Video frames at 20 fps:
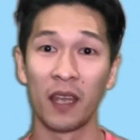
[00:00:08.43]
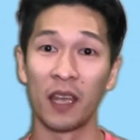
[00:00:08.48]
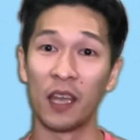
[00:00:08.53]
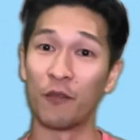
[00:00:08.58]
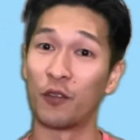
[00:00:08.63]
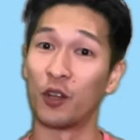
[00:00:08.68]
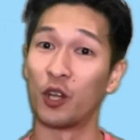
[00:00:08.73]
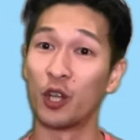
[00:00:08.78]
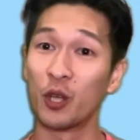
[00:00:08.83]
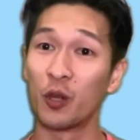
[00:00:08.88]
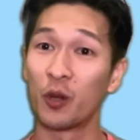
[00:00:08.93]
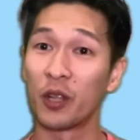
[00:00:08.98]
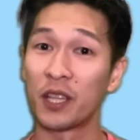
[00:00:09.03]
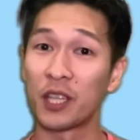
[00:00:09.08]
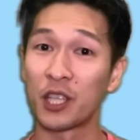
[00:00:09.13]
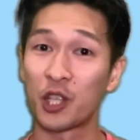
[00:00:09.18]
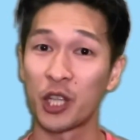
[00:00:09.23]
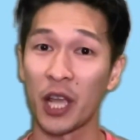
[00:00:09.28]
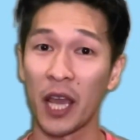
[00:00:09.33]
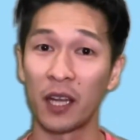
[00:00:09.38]
If you're new to
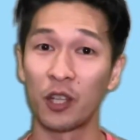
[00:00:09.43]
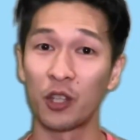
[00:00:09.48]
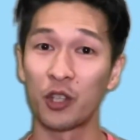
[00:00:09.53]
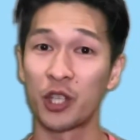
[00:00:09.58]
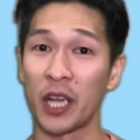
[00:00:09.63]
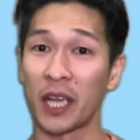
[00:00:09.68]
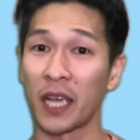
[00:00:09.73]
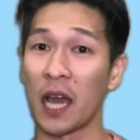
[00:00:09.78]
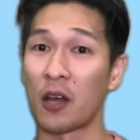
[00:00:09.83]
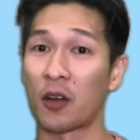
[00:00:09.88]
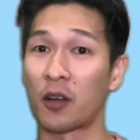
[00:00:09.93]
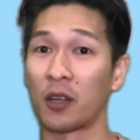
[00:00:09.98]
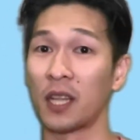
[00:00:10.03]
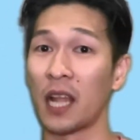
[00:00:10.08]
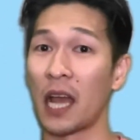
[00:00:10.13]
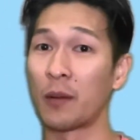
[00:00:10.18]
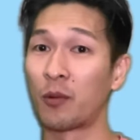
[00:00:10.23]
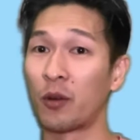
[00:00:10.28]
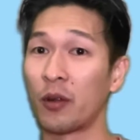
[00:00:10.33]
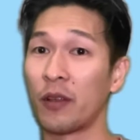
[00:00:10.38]
this channel, check out our
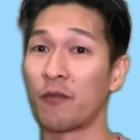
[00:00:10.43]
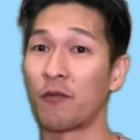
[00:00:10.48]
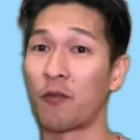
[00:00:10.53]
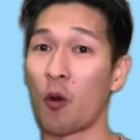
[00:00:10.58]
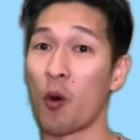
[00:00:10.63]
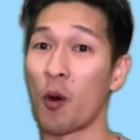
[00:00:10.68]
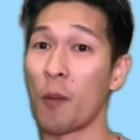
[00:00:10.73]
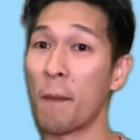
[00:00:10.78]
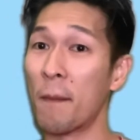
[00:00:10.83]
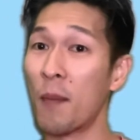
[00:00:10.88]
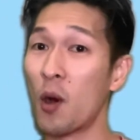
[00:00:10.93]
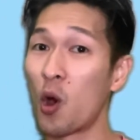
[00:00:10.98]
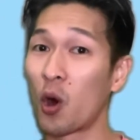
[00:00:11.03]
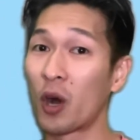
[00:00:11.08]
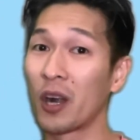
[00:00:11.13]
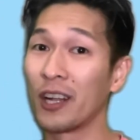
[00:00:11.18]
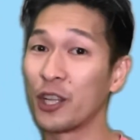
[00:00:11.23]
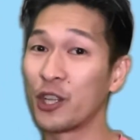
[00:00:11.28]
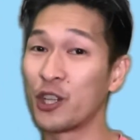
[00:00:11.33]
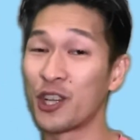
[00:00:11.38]
library for more